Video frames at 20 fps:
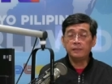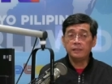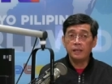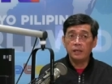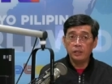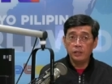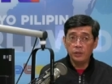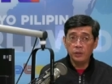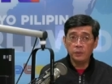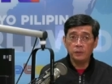
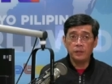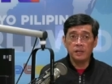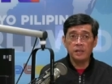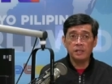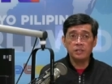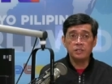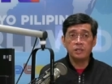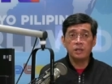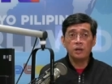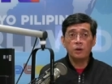
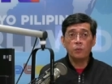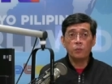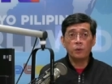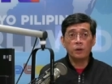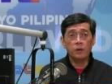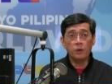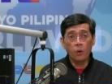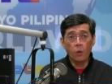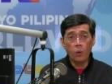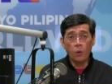units
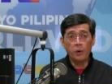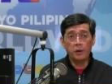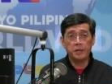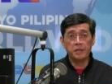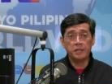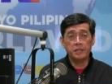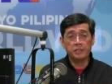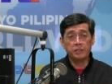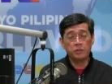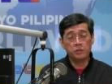were
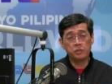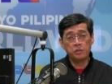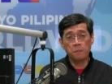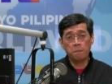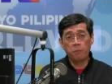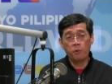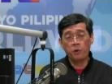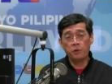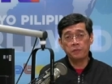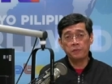ordered to
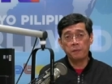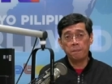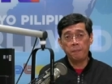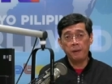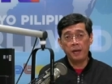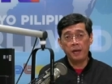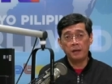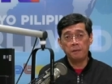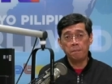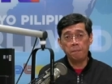support the
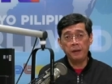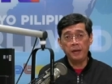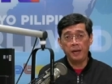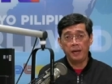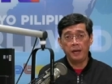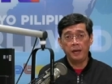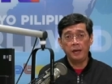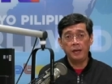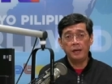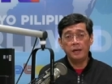
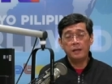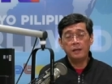PNP